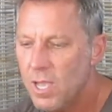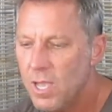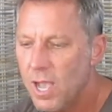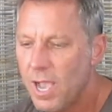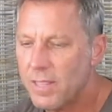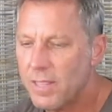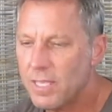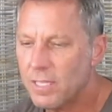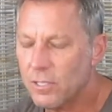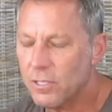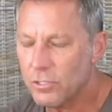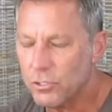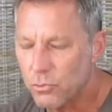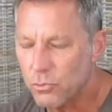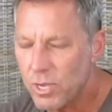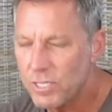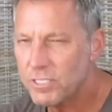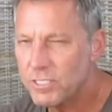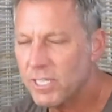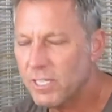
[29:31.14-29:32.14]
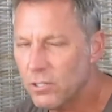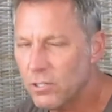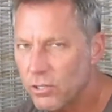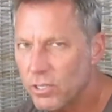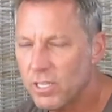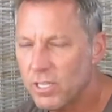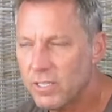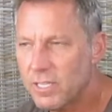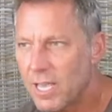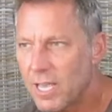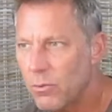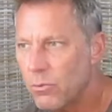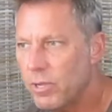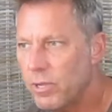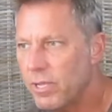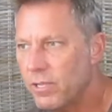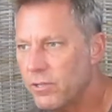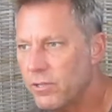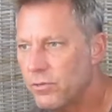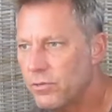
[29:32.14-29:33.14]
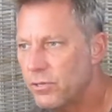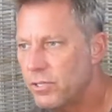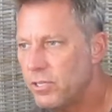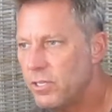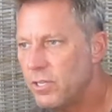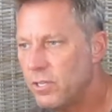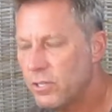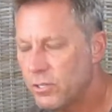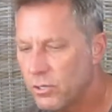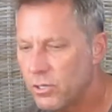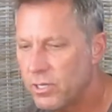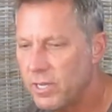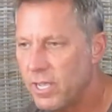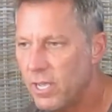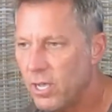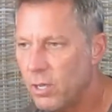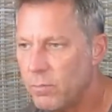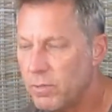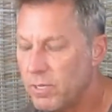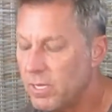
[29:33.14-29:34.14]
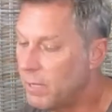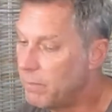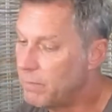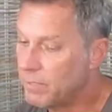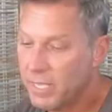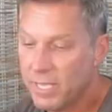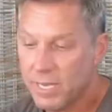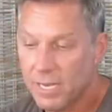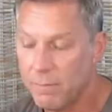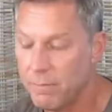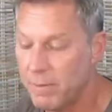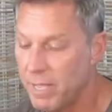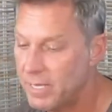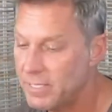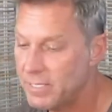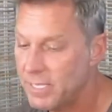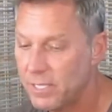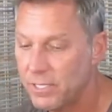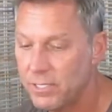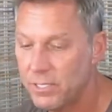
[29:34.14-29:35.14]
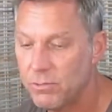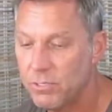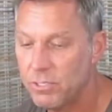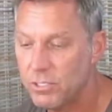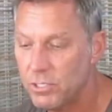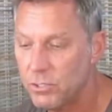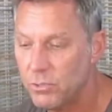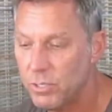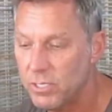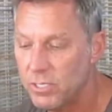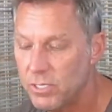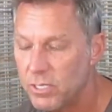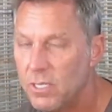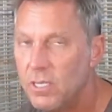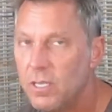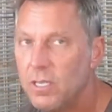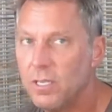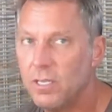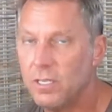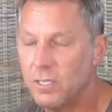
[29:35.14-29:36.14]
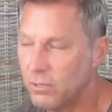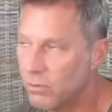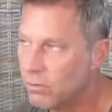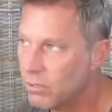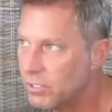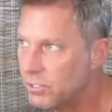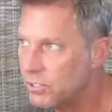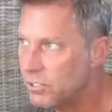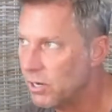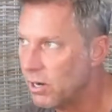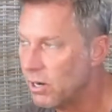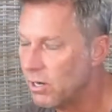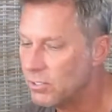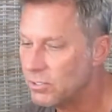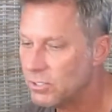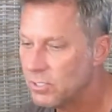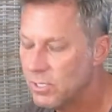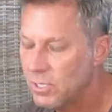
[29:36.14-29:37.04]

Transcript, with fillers: I think addressing it, looking at it that way could could help. Now again, I'm not telling you to do it. You're in charge.